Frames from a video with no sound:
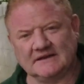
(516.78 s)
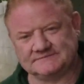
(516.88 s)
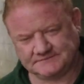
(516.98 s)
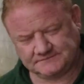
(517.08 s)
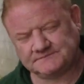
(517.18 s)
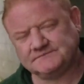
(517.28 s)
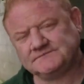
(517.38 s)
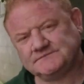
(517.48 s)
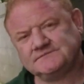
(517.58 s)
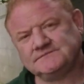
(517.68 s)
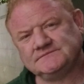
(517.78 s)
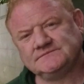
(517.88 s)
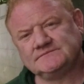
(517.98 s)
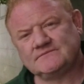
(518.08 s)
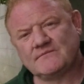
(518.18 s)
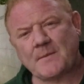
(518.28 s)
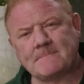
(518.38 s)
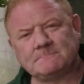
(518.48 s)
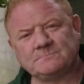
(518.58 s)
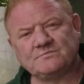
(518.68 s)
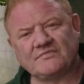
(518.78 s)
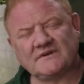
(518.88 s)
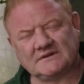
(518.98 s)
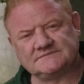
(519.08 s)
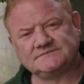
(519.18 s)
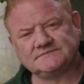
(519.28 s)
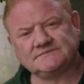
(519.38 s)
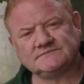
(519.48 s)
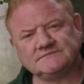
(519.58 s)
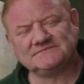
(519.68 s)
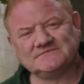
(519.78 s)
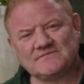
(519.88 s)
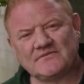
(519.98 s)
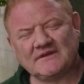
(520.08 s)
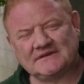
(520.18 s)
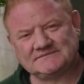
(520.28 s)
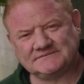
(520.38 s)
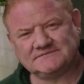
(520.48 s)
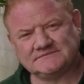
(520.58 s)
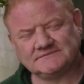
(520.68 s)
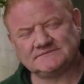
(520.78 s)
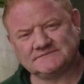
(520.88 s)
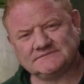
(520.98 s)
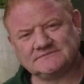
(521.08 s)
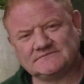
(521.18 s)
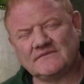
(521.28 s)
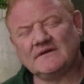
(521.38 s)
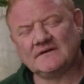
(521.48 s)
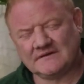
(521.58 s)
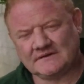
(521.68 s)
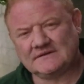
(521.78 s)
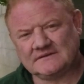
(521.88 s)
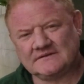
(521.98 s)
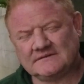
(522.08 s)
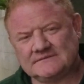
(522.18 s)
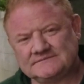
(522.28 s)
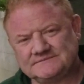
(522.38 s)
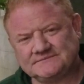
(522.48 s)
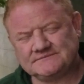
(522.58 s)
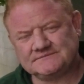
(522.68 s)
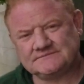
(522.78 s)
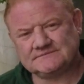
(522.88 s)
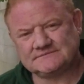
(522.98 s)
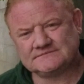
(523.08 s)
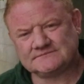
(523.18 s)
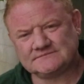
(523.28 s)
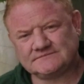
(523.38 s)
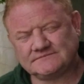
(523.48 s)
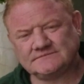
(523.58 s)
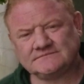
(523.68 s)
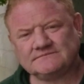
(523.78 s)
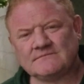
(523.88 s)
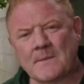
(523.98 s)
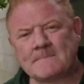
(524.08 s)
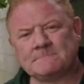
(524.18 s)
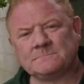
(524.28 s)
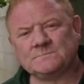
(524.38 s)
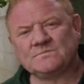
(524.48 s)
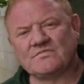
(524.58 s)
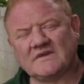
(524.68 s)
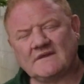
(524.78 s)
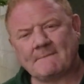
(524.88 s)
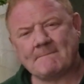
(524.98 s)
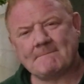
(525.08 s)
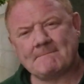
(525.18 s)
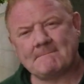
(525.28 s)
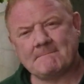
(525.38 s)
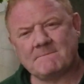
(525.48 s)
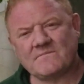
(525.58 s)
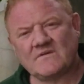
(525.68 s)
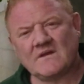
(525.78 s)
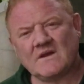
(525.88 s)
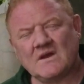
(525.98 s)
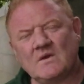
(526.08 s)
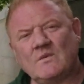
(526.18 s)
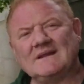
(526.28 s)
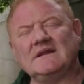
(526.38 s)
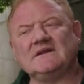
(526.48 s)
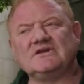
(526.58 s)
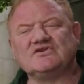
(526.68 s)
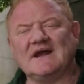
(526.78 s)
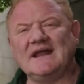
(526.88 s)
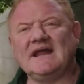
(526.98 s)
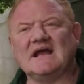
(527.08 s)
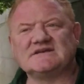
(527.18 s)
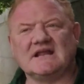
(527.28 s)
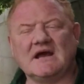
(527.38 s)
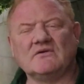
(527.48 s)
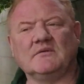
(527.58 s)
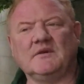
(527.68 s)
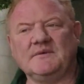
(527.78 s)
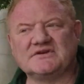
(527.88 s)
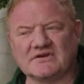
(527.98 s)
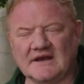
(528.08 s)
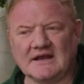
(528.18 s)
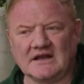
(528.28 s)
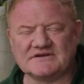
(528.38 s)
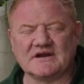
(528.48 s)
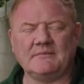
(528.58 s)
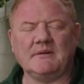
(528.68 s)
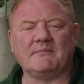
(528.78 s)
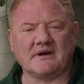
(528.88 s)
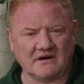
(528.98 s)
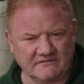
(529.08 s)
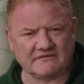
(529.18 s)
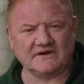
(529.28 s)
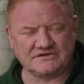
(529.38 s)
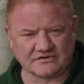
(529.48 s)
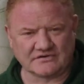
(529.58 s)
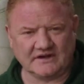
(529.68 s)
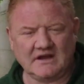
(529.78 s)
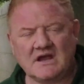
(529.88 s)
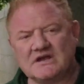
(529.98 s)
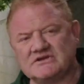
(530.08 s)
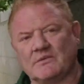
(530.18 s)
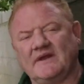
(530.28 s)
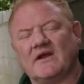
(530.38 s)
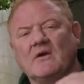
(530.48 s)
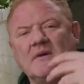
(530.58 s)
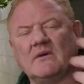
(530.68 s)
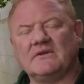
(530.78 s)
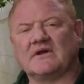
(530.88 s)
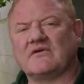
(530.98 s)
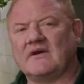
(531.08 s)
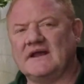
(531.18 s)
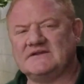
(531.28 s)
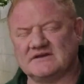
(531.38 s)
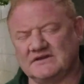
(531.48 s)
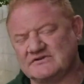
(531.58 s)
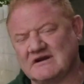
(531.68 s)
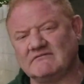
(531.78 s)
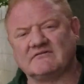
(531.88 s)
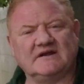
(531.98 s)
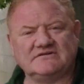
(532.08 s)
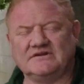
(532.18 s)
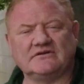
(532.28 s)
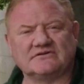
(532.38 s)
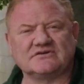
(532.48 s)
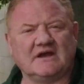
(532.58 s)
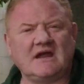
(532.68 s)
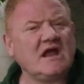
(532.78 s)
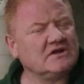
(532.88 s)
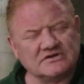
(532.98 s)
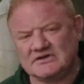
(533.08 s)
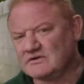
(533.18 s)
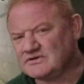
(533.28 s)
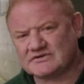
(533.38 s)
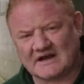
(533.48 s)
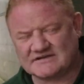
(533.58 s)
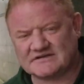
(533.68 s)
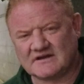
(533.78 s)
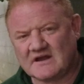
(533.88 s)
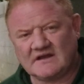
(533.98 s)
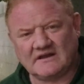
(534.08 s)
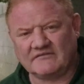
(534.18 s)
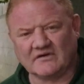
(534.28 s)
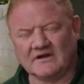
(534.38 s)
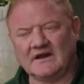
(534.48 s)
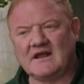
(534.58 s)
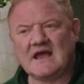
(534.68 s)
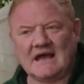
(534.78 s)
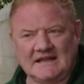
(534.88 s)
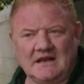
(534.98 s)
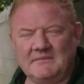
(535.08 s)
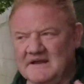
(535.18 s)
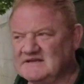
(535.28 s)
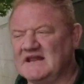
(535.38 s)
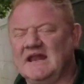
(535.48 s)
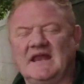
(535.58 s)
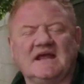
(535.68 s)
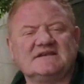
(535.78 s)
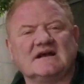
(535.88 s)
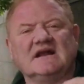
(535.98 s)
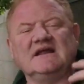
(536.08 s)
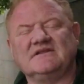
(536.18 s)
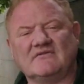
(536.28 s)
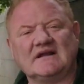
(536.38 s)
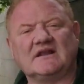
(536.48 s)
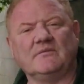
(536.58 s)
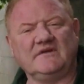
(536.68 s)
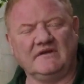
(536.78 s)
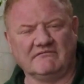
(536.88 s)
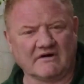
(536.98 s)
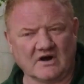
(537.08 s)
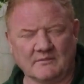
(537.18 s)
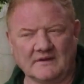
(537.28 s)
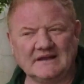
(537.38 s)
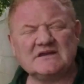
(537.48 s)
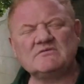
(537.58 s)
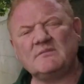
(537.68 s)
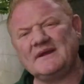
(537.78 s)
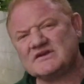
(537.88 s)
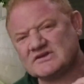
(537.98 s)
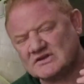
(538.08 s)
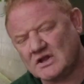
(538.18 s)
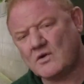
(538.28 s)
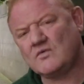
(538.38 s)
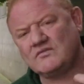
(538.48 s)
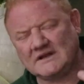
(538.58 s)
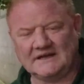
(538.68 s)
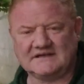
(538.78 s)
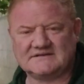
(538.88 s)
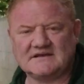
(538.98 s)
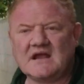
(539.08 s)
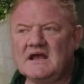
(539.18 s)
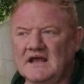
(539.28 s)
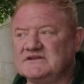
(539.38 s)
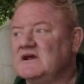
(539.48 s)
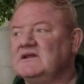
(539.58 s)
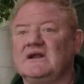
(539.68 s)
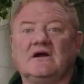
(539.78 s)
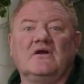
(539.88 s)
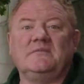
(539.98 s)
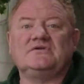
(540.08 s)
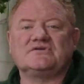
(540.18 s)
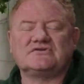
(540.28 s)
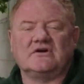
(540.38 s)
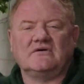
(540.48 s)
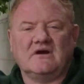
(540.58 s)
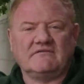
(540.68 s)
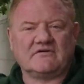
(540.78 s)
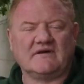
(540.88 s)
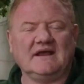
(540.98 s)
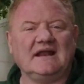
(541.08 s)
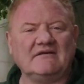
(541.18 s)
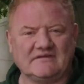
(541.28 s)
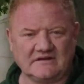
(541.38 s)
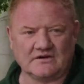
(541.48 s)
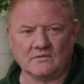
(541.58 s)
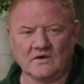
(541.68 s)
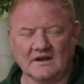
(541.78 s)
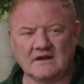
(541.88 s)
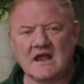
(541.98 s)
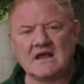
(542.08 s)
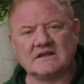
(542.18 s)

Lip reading: Okay. A place I don't know about. When they arrive back in Shimba Hills, how does your training help them back to the wild? Well, the training has allowed them to be psychologically prepared for the journey. So when they come out with the crates and the travel crates on the other side, there's no stress. They've done it, and then immediately they can start interacting with the environment. And this will be a slow release. It's not that they're going to be just thrown out of a crate and left into the wild.